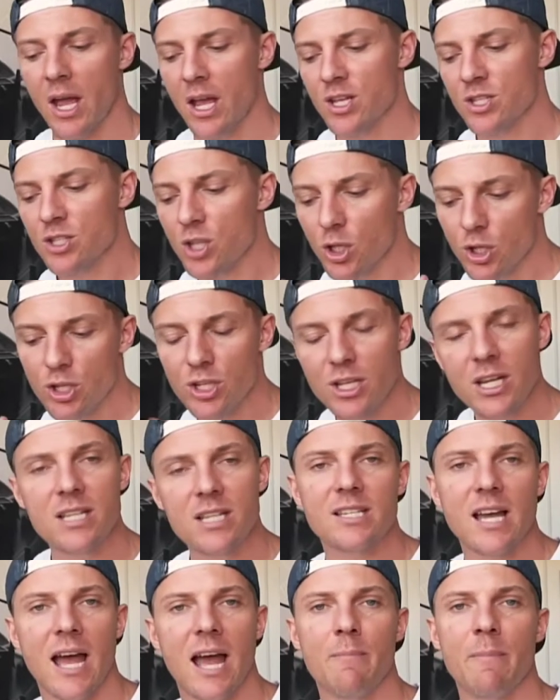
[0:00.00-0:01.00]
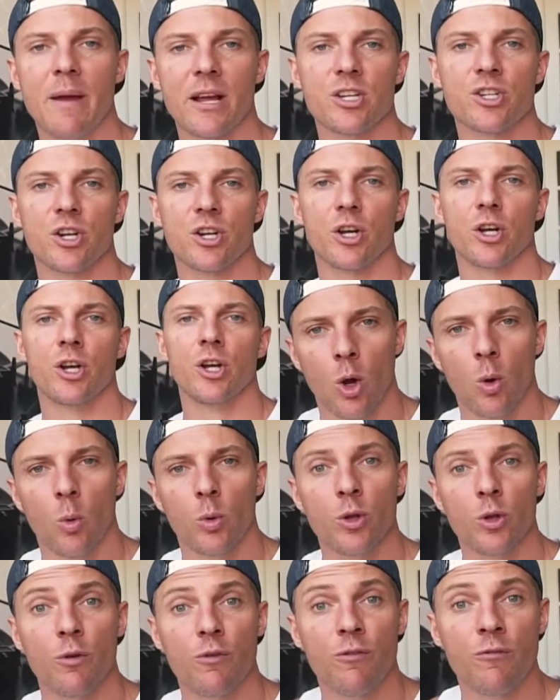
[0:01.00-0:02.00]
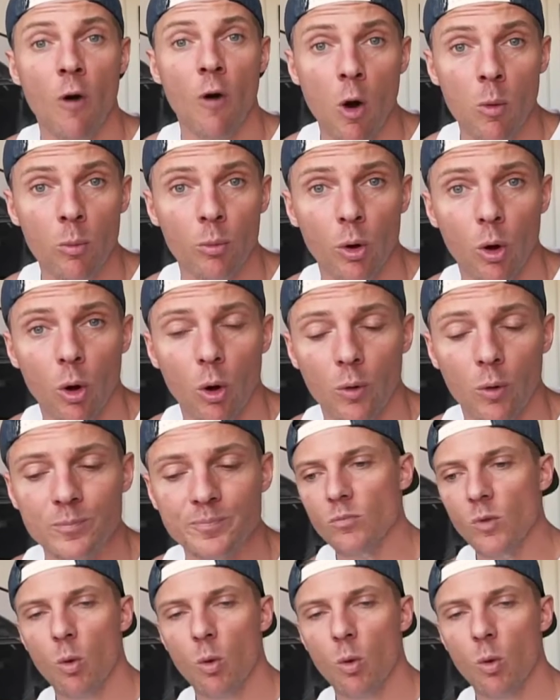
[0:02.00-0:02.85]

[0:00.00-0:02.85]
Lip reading: So you need to make sure when you foam roll,